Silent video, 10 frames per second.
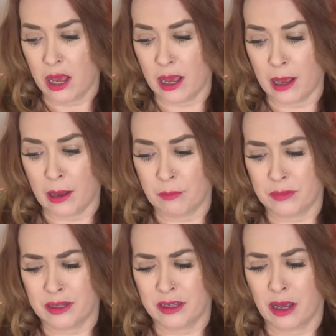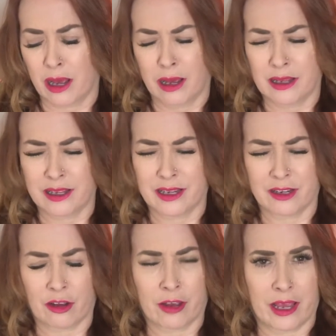
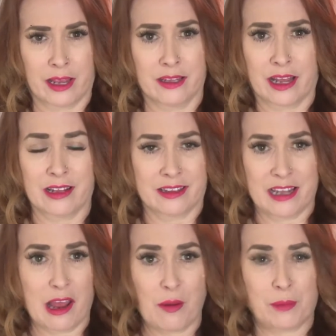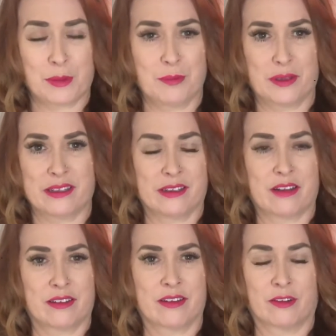Okay, now I'm completely,
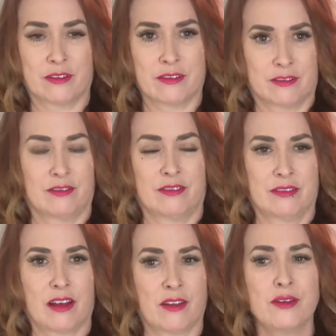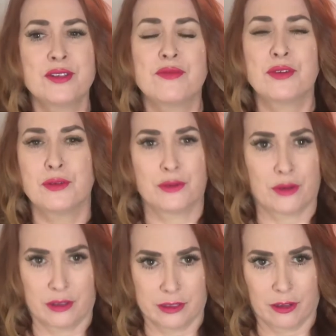those of you who
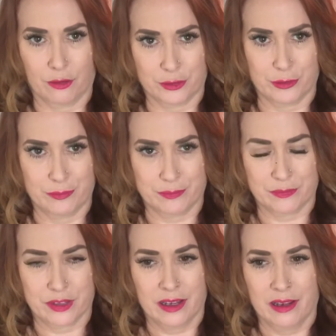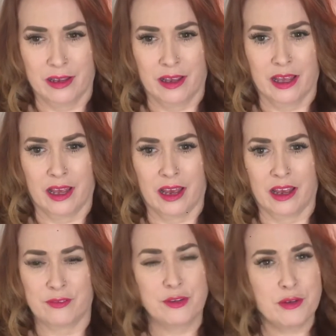are a little older,
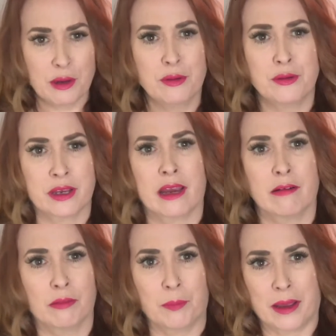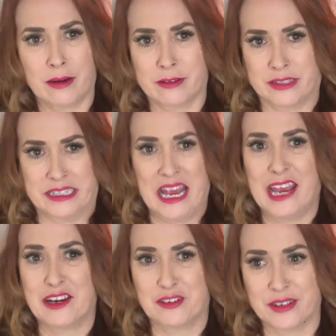if you know who Carol Bayer
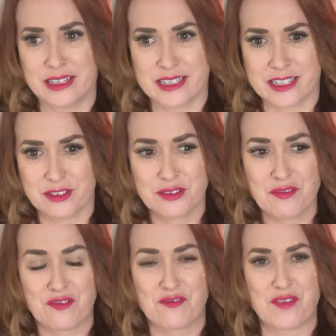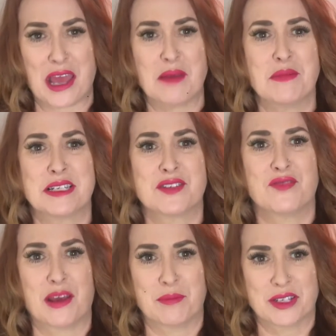Sager is, she's a famous
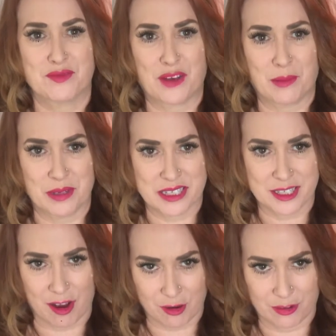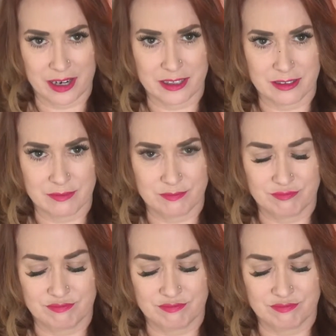songwriter.